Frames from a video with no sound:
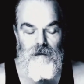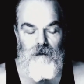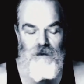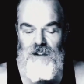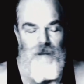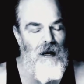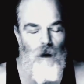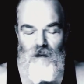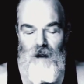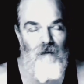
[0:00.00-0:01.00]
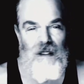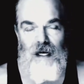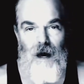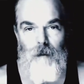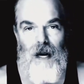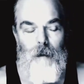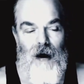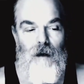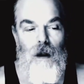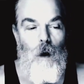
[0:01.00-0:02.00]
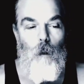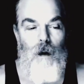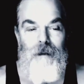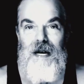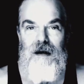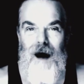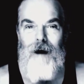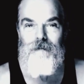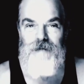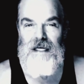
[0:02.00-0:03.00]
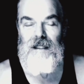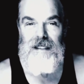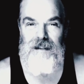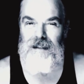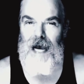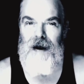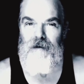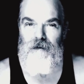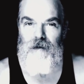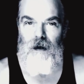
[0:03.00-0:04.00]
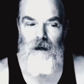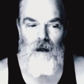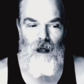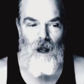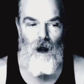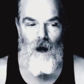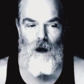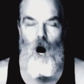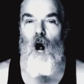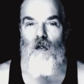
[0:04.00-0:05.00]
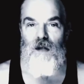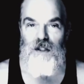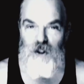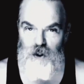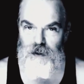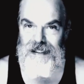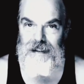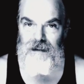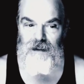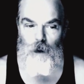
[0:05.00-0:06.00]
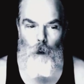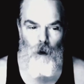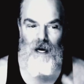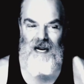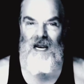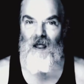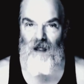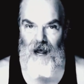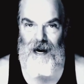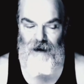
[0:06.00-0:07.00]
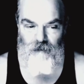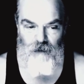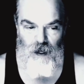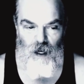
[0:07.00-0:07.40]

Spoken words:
she made a lovely comment about women not feeling safe on the streets or in life.